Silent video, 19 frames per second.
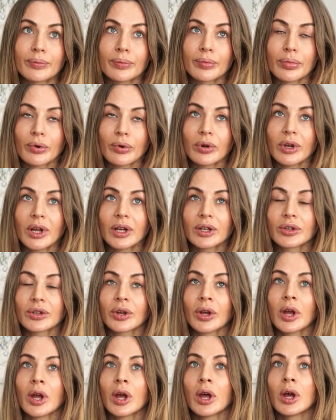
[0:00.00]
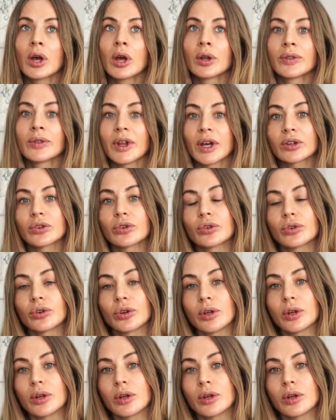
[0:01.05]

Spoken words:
product that